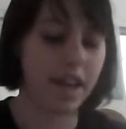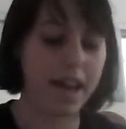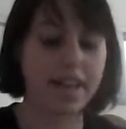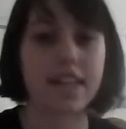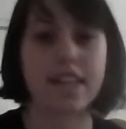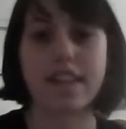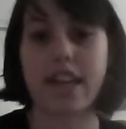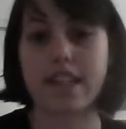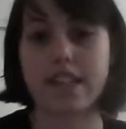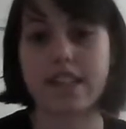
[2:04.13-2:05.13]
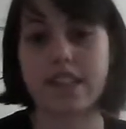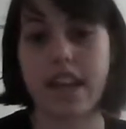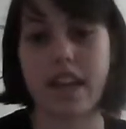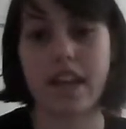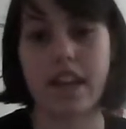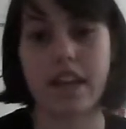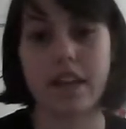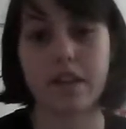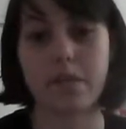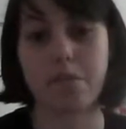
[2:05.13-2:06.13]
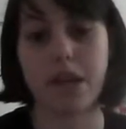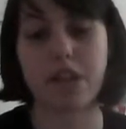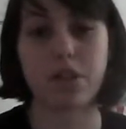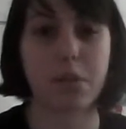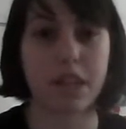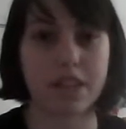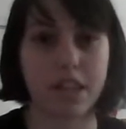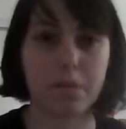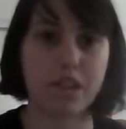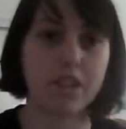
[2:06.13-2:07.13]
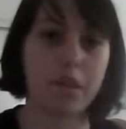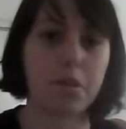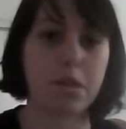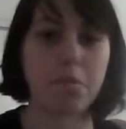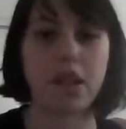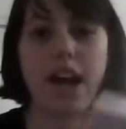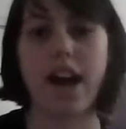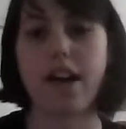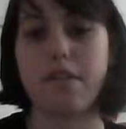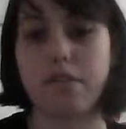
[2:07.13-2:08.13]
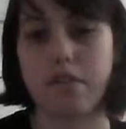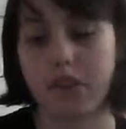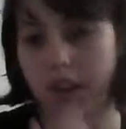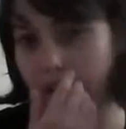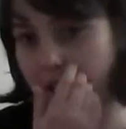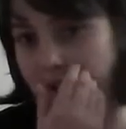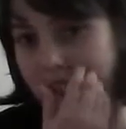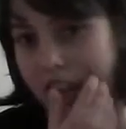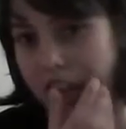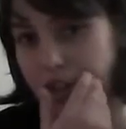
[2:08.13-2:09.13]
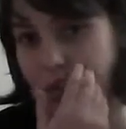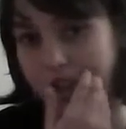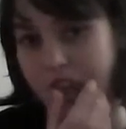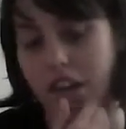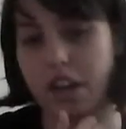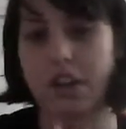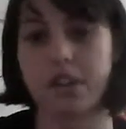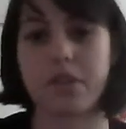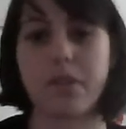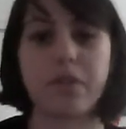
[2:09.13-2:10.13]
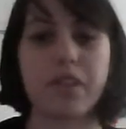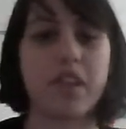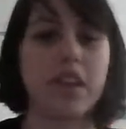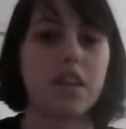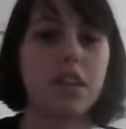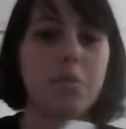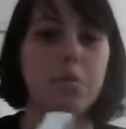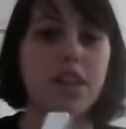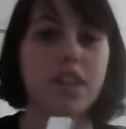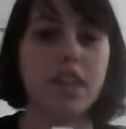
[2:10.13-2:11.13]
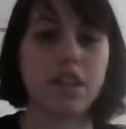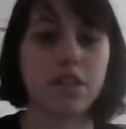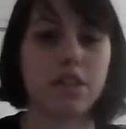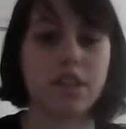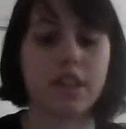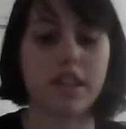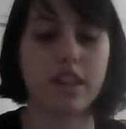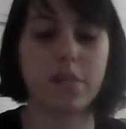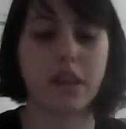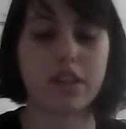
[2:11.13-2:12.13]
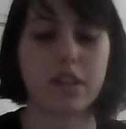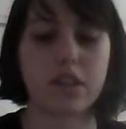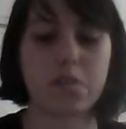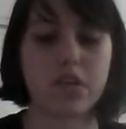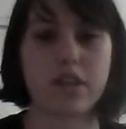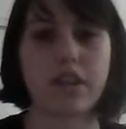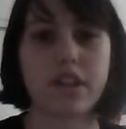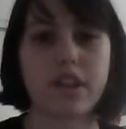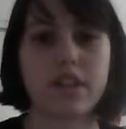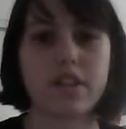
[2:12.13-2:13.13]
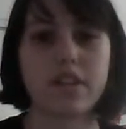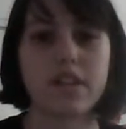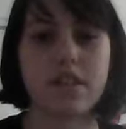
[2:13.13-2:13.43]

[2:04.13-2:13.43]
I think that's a major mix-up that some people have gained over the years. But the interesting thing about this book is